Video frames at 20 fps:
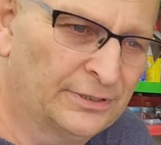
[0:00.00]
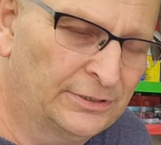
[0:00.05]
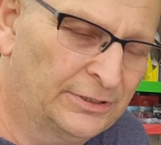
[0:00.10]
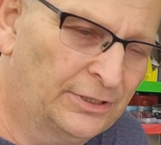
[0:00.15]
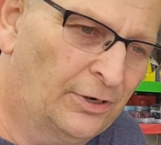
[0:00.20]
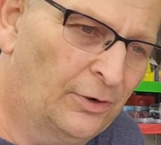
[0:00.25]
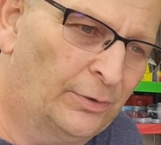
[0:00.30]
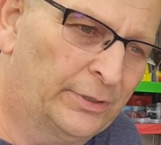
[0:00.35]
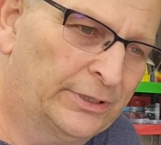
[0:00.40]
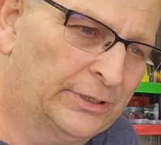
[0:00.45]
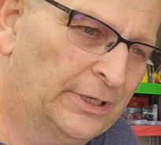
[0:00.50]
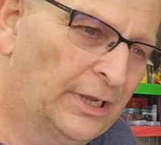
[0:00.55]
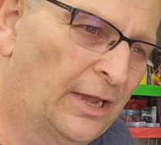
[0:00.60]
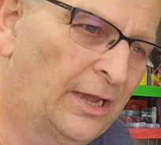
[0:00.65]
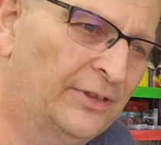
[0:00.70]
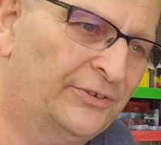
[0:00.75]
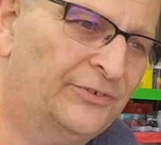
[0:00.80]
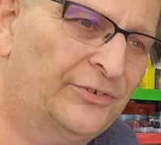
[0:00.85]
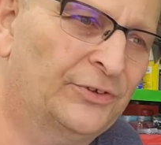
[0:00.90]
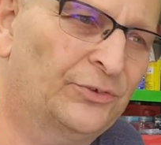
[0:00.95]
He
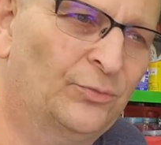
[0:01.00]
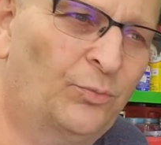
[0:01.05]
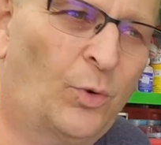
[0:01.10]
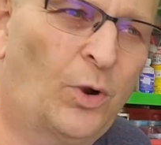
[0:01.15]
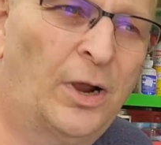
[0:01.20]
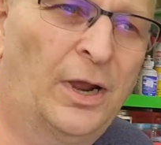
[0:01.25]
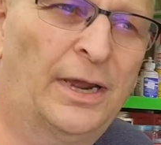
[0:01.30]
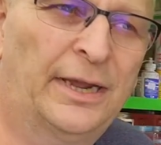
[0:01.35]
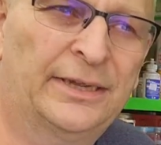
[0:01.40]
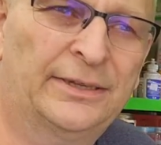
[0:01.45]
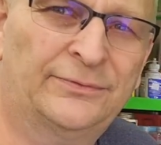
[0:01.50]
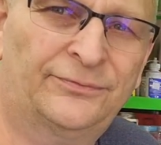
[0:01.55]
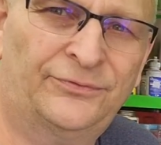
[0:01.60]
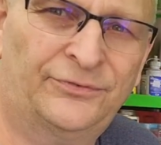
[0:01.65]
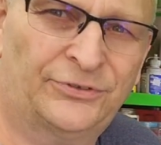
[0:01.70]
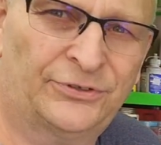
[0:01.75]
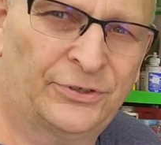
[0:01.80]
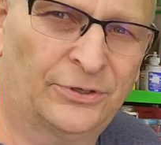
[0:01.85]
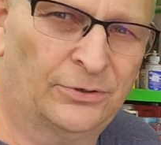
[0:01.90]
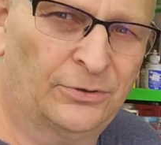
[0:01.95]
lost his wife,
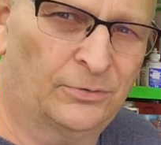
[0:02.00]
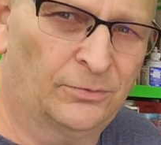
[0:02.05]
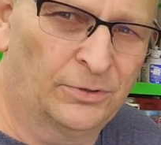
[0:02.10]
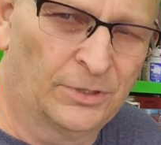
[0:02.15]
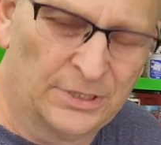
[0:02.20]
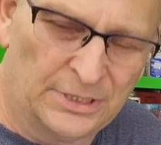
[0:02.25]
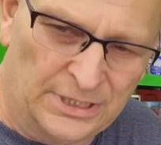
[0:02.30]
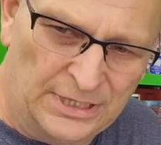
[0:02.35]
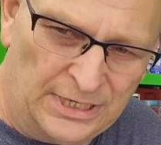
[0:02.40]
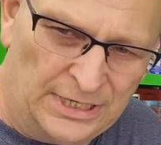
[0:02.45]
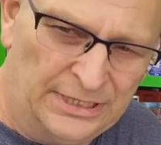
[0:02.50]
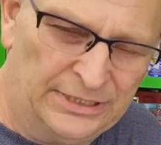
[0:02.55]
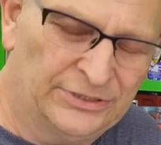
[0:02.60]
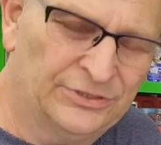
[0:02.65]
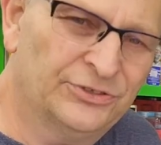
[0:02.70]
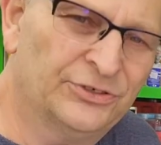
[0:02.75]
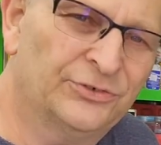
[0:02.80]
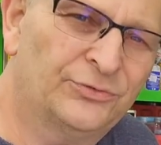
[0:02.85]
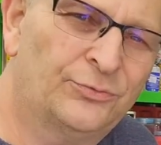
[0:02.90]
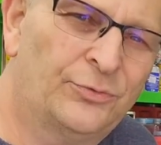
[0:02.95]
so
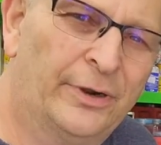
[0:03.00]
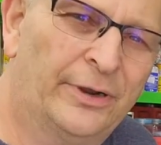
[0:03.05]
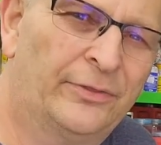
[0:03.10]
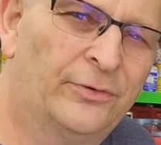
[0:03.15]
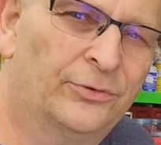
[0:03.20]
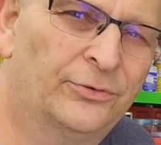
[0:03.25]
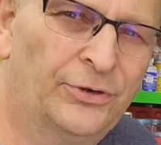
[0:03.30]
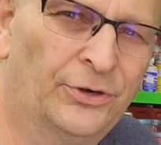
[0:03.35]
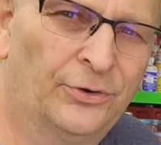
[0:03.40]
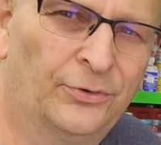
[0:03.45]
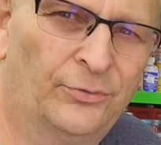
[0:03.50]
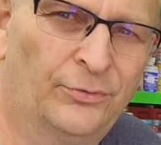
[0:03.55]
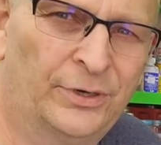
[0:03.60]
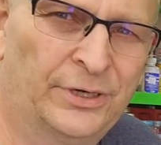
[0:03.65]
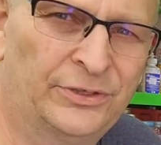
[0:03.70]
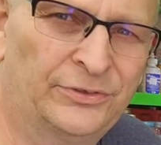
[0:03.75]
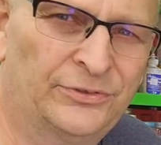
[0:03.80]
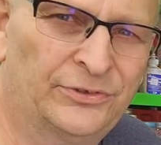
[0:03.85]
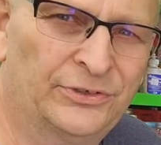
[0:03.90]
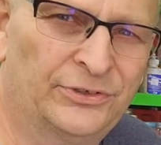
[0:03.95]
he'd just rather turn
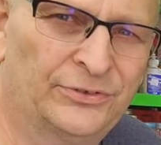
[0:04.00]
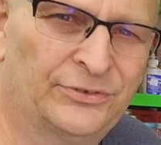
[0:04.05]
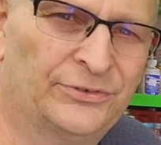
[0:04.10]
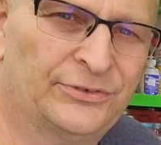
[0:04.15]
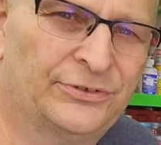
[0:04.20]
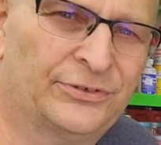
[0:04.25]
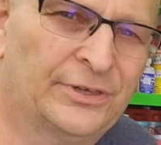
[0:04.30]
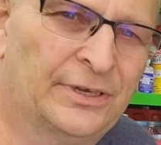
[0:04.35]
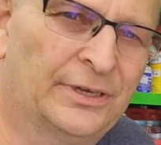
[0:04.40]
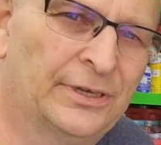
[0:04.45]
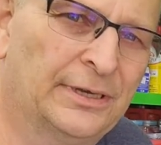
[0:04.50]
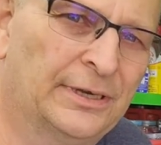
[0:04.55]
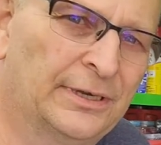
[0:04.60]
wrenches.